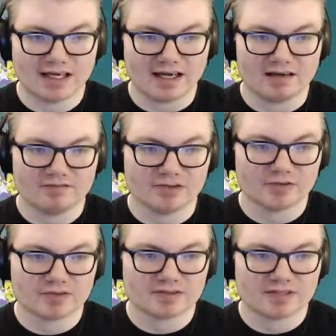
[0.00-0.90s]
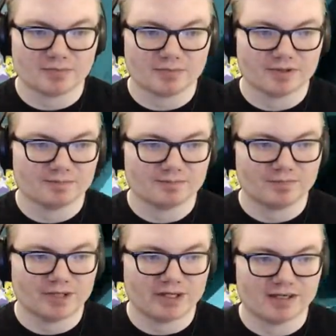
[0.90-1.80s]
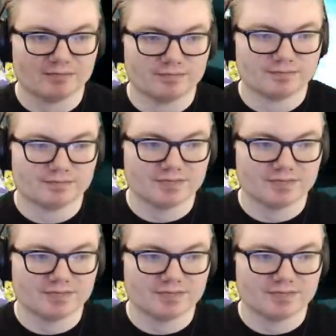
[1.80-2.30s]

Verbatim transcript: have, you can skip it, but I'm